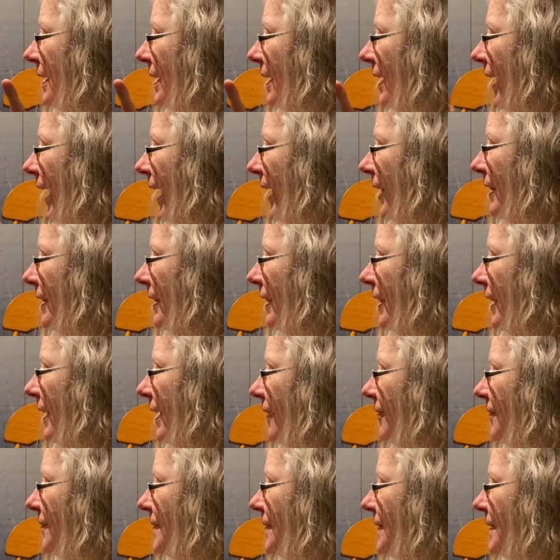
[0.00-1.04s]
and
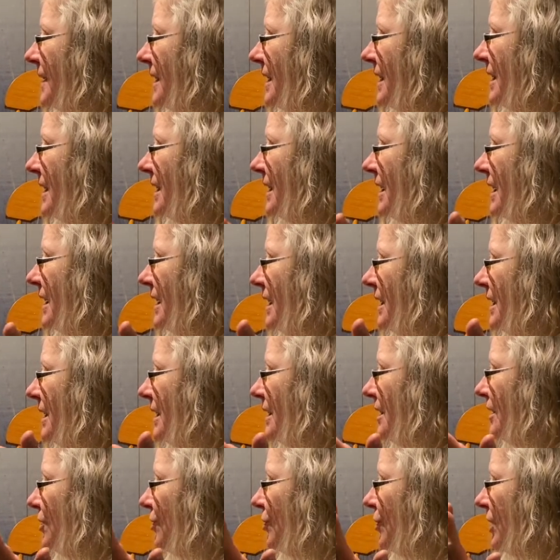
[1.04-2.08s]
lifts the seed
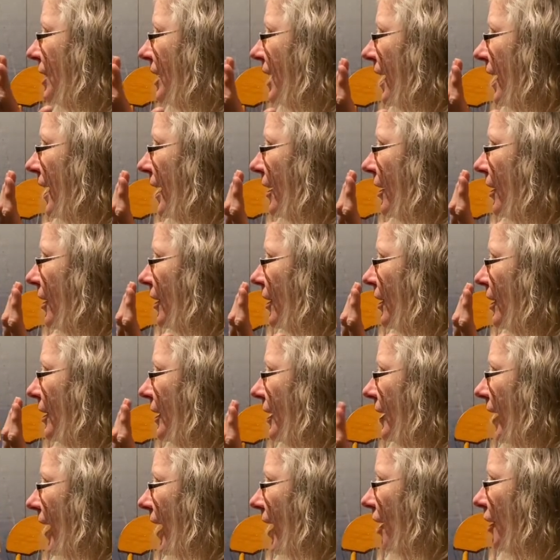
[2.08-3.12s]
into the air,
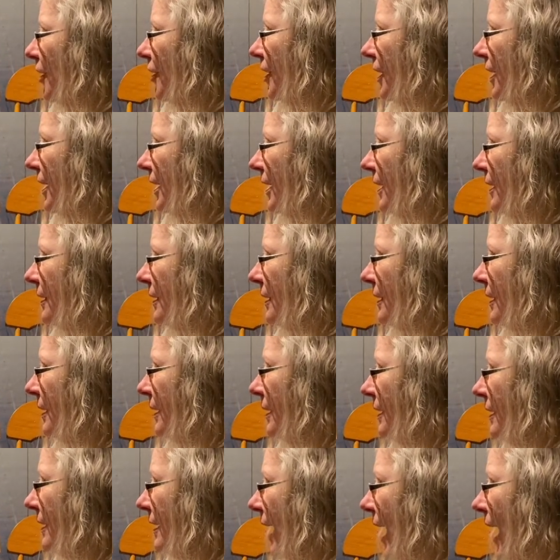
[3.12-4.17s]
carrying it
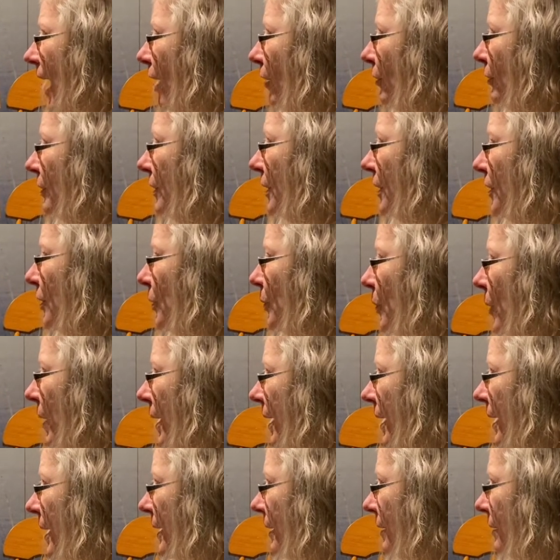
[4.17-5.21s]
out and
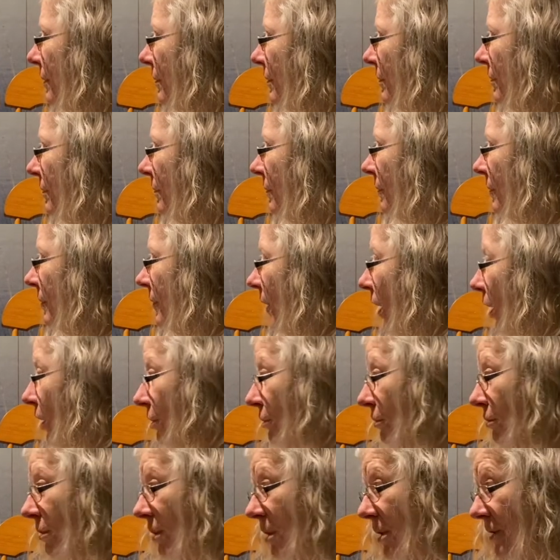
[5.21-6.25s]
away,
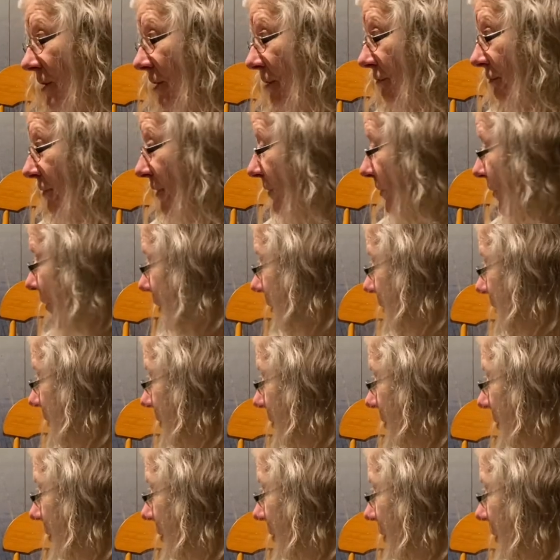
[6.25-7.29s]
across a river
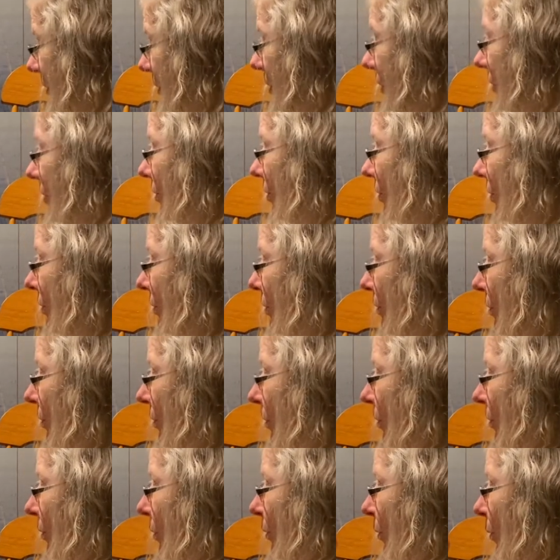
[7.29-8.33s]
to an
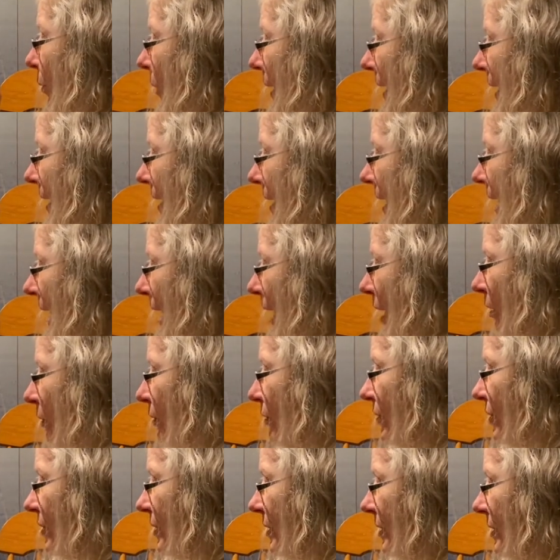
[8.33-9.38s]
old white
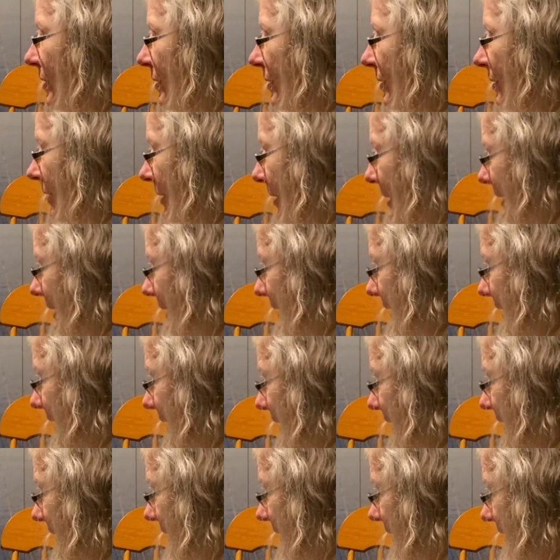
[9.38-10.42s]
house. The
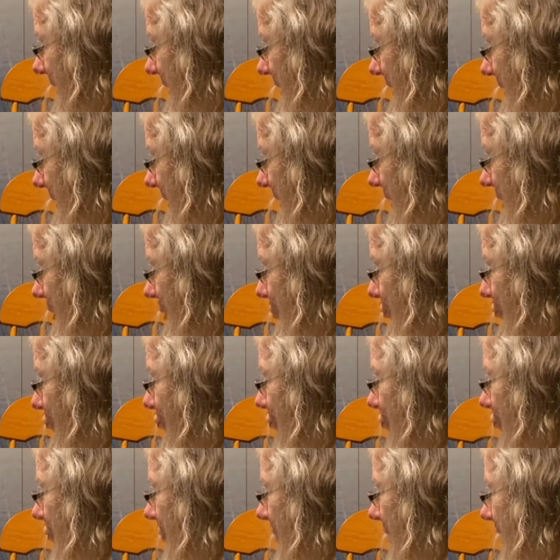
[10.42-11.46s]
kitten
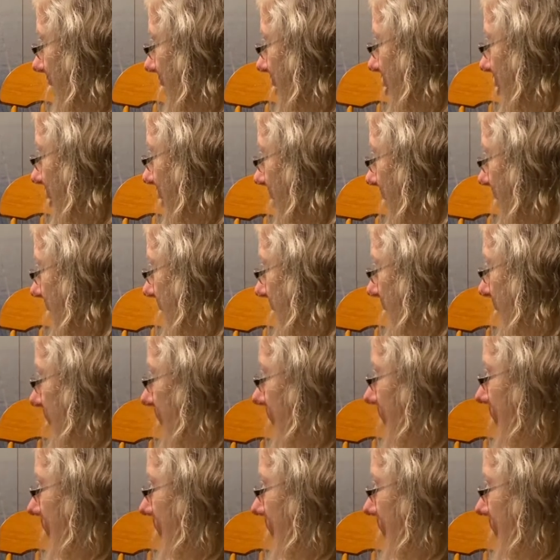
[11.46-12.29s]
reaches up